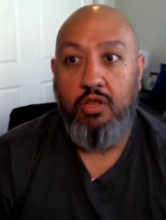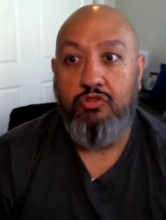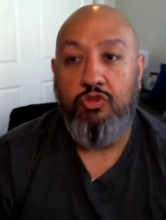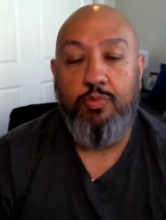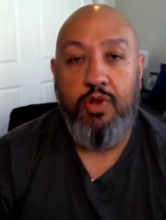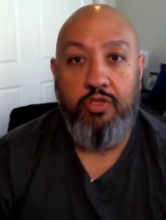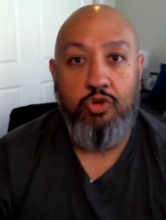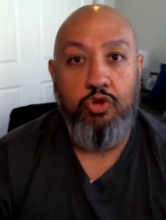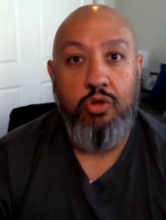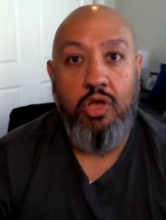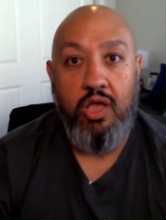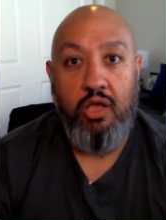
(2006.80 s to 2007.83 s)
So play the
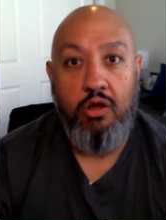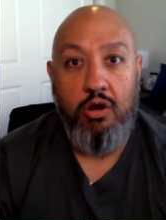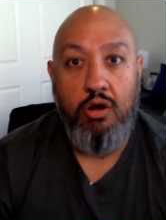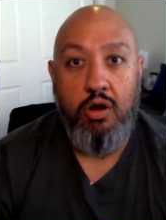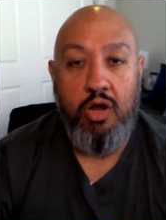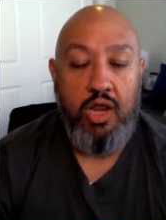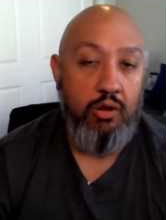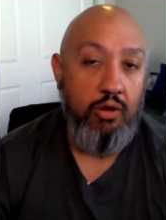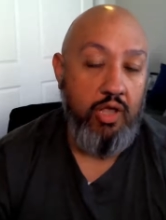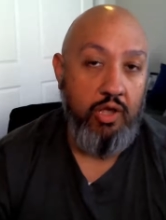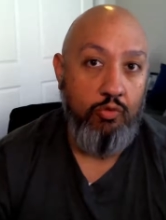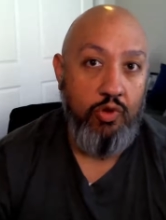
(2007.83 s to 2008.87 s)
new guy card, and
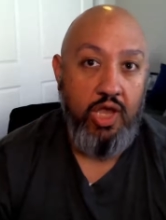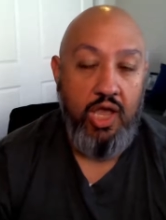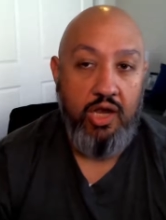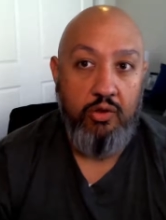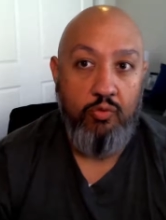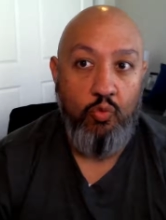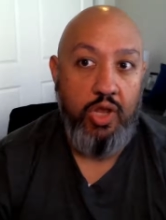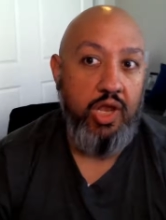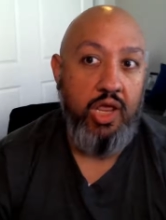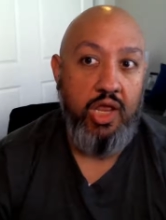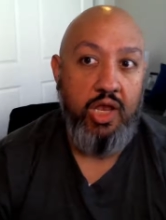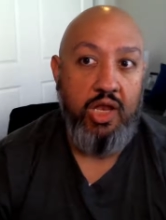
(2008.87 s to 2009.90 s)
like we kind of
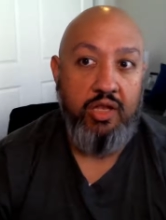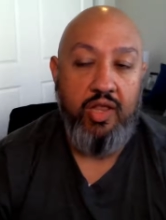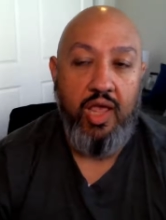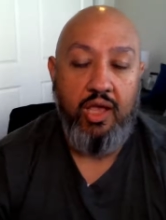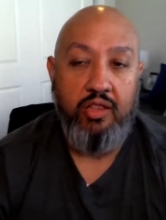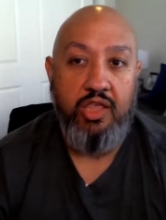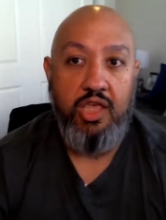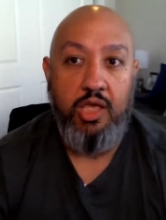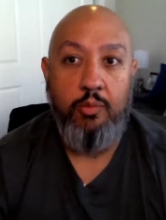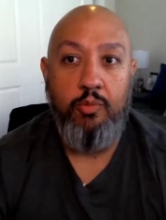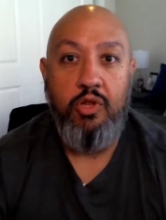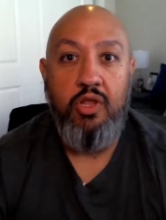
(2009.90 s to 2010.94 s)
went in and tag
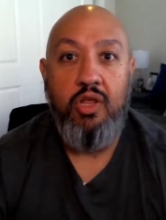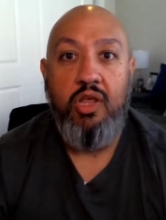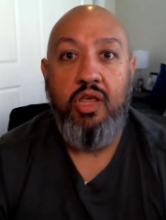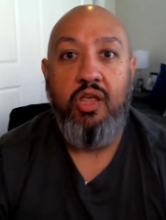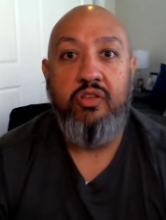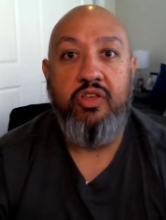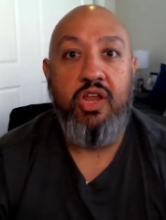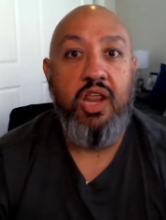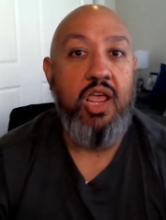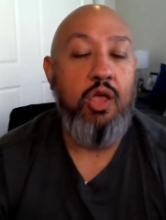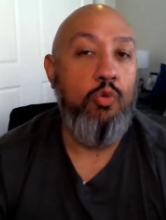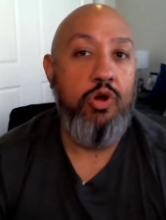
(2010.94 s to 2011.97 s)
teamed and saying,
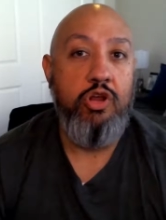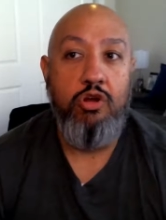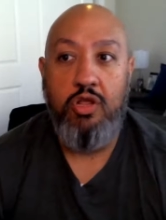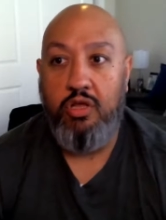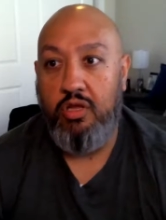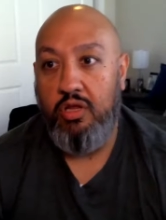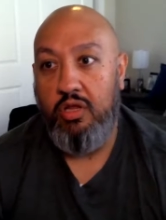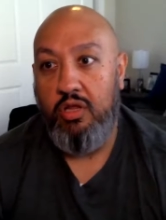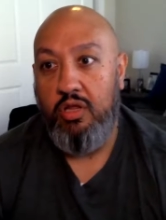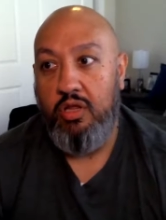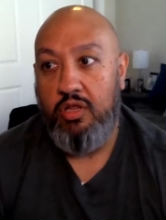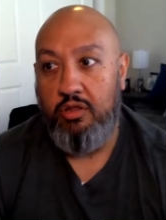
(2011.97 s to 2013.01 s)
hey, we're here to
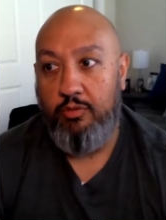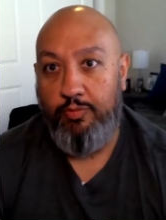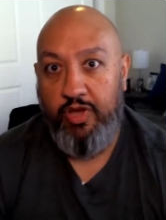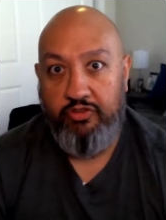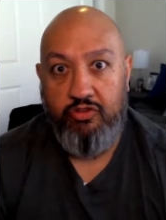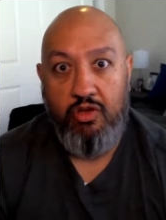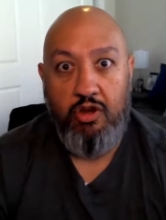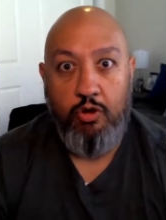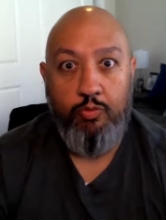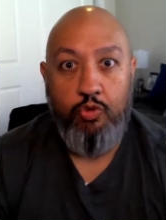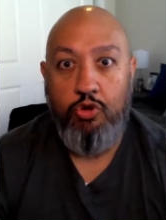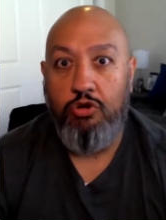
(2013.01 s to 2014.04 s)
baseline our
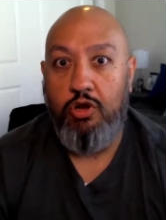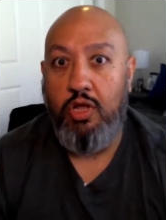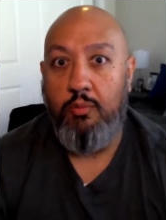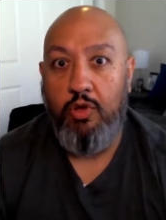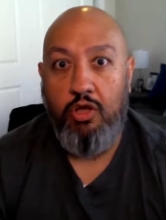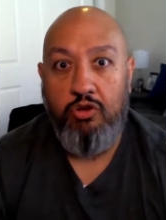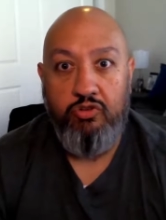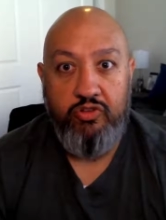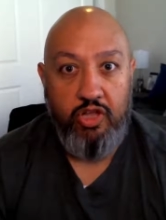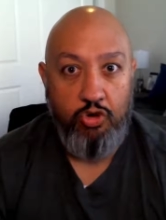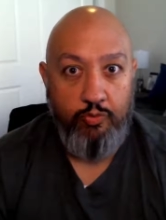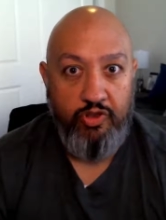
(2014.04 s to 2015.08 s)
program,
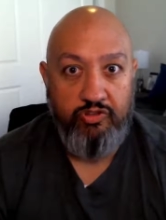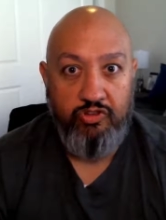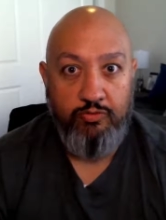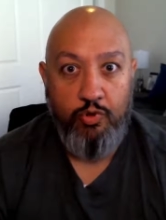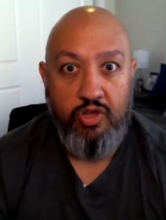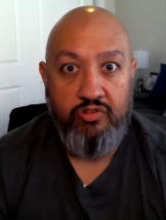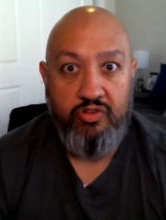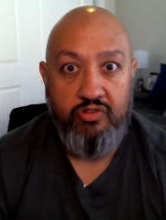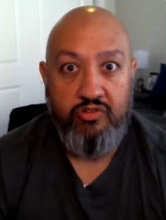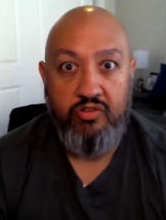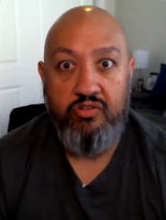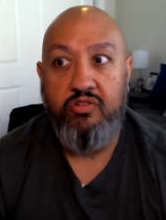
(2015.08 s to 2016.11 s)
understand your business
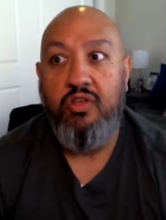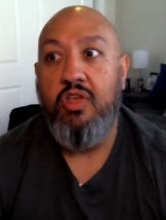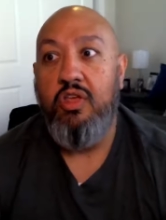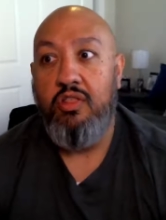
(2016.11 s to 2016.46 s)
processes.